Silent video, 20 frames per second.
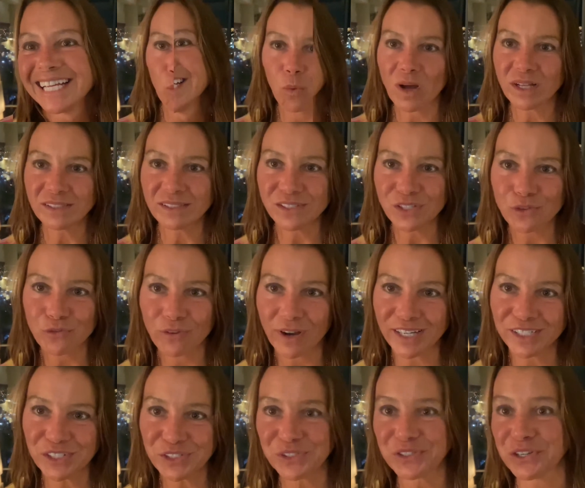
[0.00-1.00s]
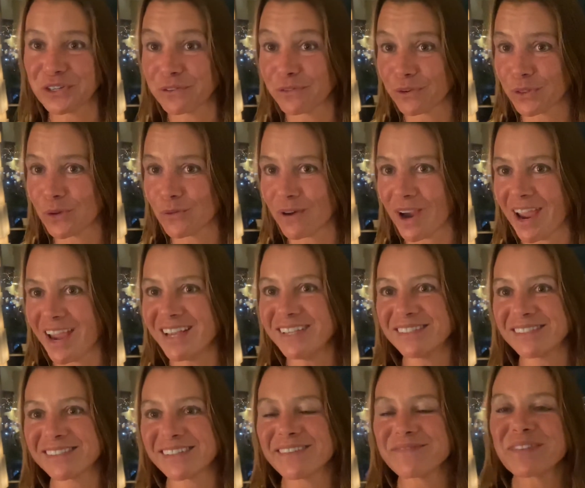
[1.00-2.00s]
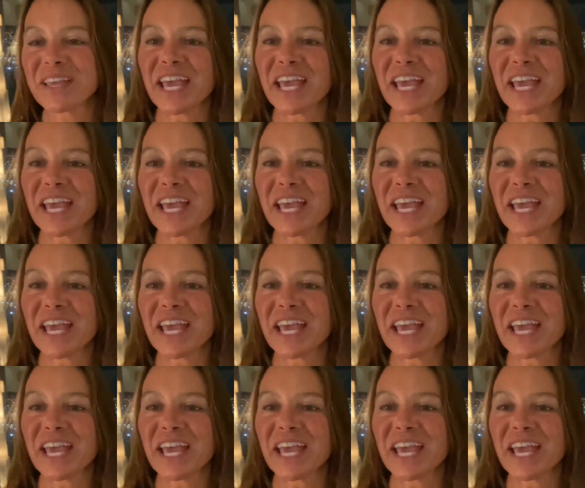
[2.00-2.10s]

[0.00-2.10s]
Once you've registered for the race,